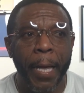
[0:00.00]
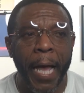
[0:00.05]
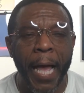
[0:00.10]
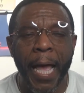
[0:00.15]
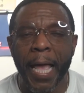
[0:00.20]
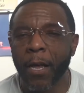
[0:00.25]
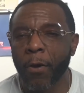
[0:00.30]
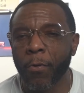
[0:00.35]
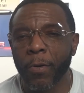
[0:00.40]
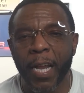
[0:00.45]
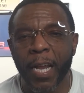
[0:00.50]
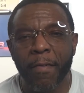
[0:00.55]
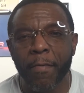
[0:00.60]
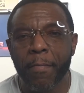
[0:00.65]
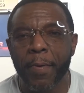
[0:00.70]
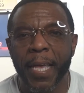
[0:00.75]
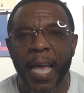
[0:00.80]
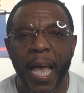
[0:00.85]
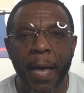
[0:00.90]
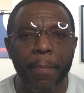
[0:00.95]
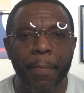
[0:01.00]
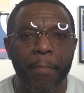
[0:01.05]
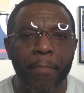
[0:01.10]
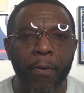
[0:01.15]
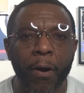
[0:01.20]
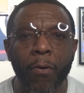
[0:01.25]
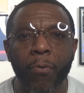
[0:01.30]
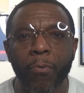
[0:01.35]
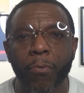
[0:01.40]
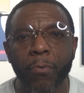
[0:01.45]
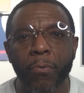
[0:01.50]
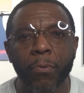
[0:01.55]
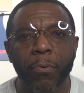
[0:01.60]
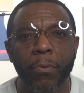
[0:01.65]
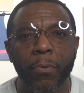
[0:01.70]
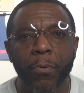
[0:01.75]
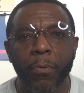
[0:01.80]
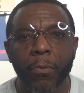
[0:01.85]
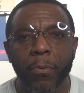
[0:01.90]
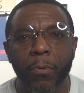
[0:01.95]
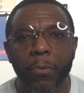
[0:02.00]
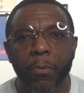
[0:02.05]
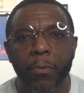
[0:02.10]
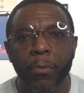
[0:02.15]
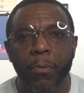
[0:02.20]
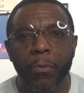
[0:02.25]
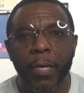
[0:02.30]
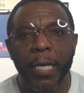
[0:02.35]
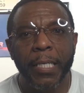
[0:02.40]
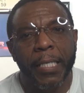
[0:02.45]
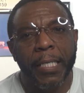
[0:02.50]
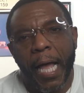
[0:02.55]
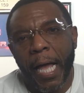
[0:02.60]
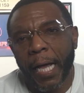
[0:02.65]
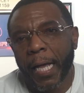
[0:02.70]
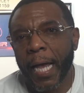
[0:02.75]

I ain't gonna never be happy, bro. He said, I